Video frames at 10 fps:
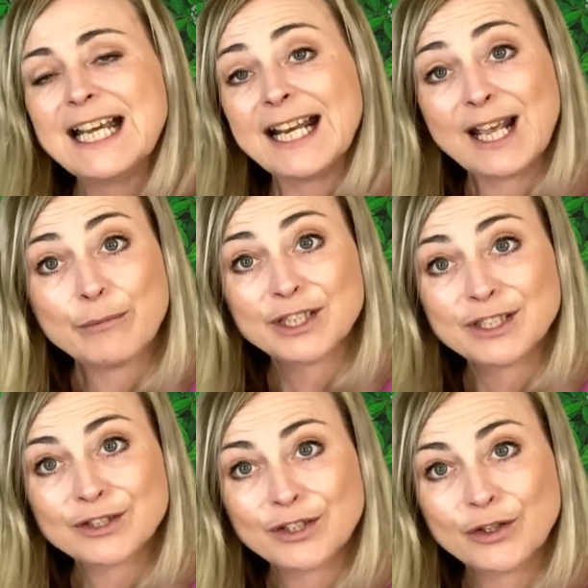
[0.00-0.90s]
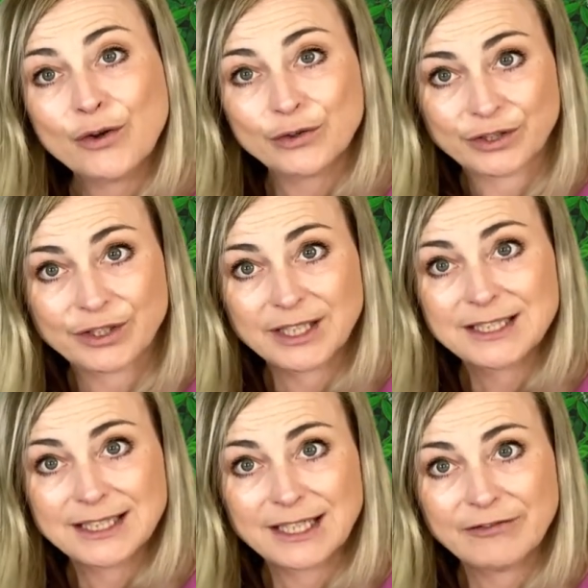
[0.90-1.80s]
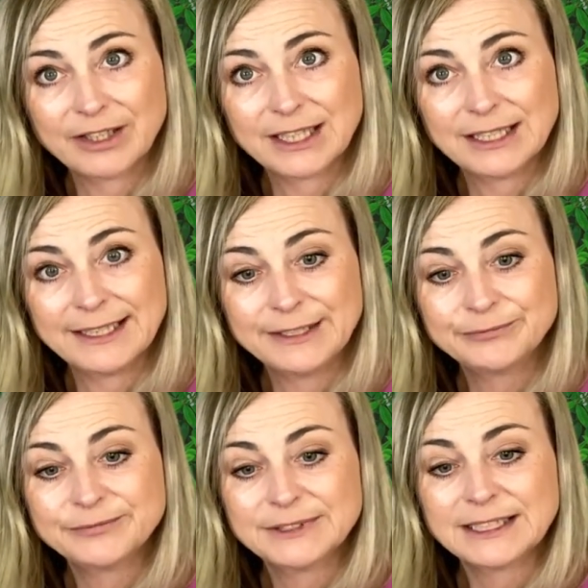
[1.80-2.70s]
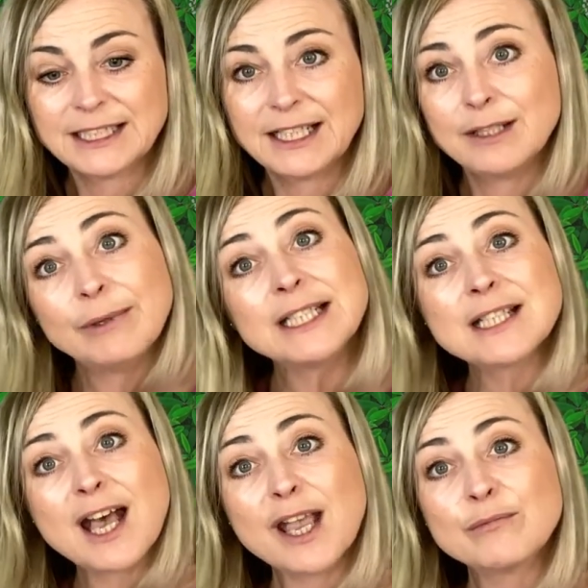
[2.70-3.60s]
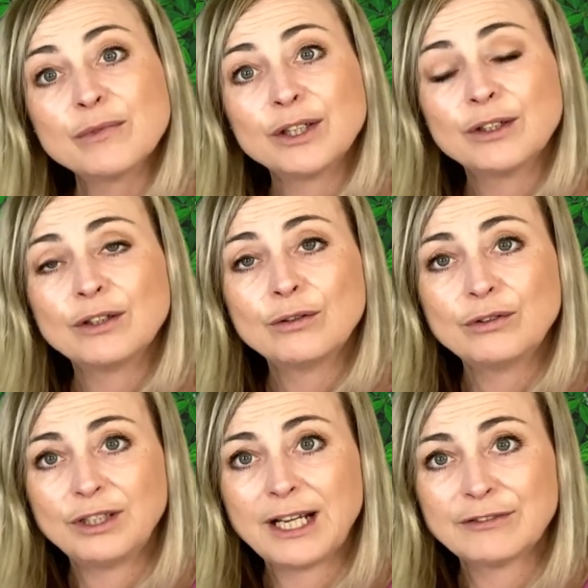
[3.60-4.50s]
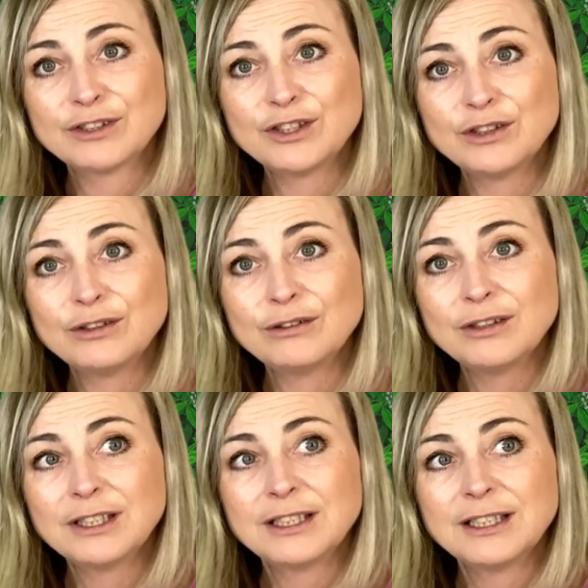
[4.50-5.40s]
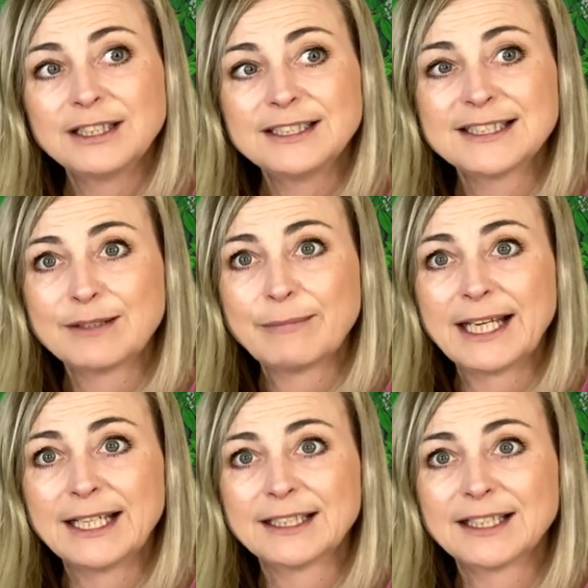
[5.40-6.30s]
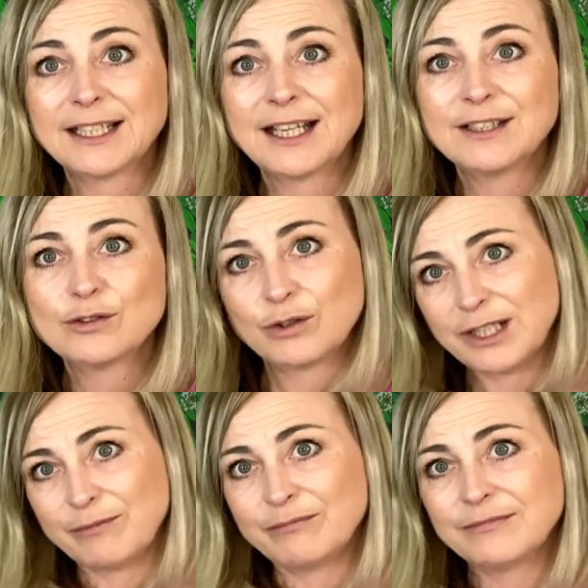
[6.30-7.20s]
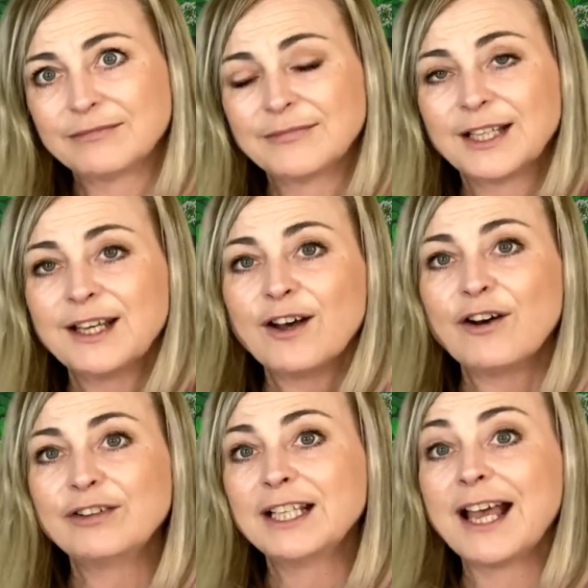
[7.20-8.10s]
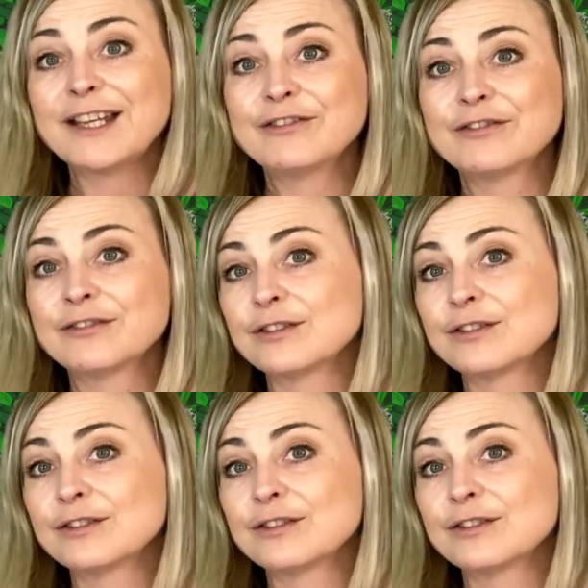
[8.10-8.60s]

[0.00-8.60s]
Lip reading: and how much it's going to cost significantly. In the meantime, all you have to do is sit back and dream of a life